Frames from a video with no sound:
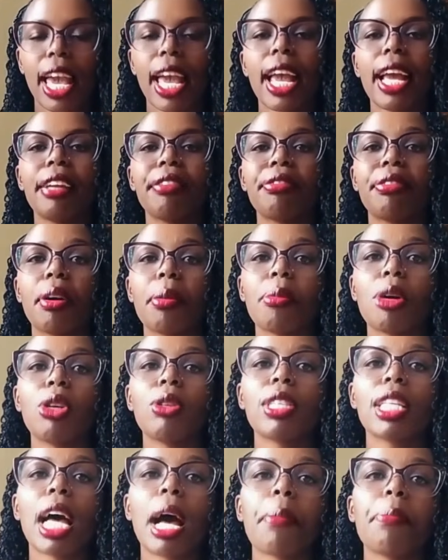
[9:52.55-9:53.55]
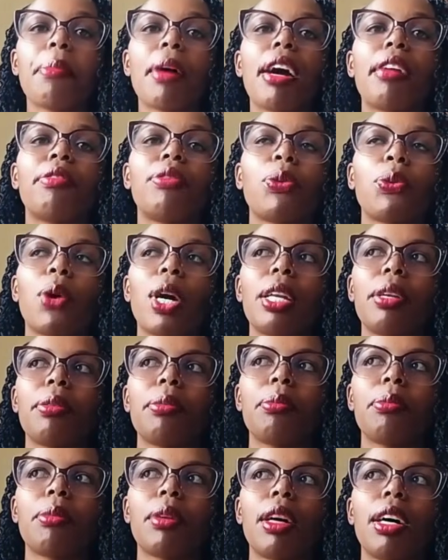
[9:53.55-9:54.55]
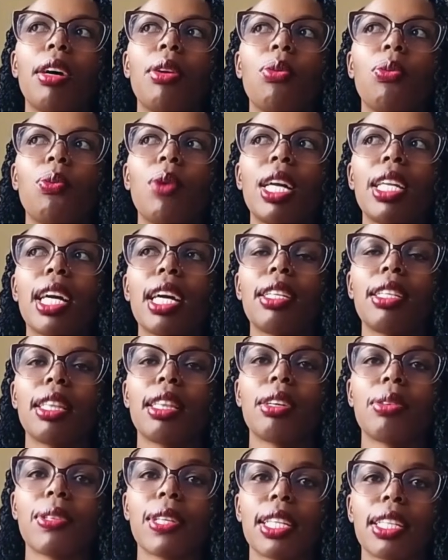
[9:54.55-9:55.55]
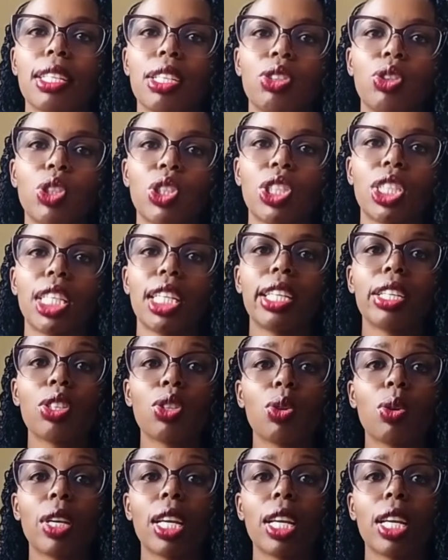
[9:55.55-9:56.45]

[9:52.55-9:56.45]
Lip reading: And for amounts above 100,000 Kenya shillings,